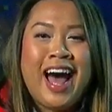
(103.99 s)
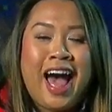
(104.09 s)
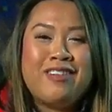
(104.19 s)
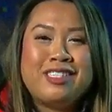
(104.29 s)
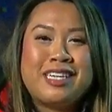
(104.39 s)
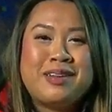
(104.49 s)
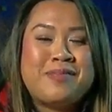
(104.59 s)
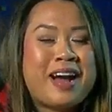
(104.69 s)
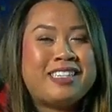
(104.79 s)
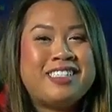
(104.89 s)
I will send
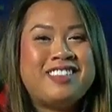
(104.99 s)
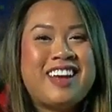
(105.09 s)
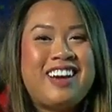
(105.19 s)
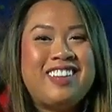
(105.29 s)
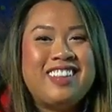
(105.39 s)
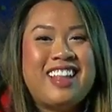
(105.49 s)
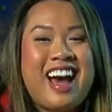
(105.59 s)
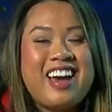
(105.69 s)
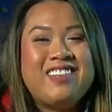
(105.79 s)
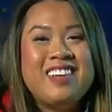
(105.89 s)
it back to you now,
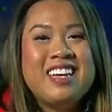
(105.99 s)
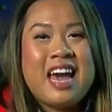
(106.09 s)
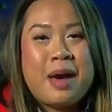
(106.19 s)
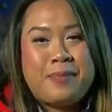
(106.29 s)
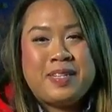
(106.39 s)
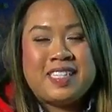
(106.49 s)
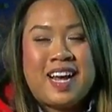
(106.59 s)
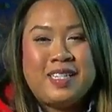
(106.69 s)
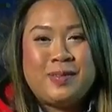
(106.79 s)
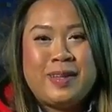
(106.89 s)
live at Pizza
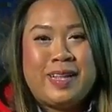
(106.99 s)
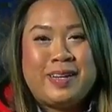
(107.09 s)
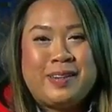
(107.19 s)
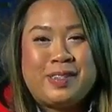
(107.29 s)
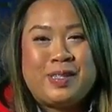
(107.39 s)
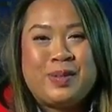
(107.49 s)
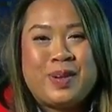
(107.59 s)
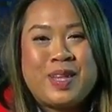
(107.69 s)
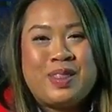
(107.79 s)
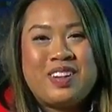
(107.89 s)
Hut. Treylon Nugent,
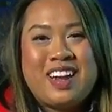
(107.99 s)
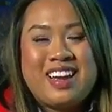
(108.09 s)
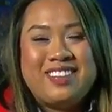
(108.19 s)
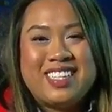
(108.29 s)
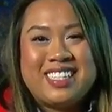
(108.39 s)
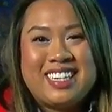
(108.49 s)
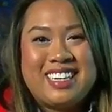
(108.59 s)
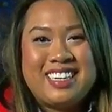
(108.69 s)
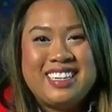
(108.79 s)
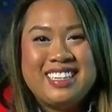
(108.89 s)
23
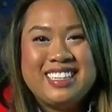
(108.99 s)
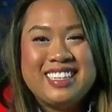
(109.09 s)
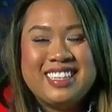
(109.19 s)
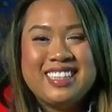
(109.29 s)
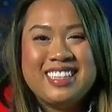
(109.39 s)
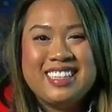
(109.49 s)
ABC. Thank you so much,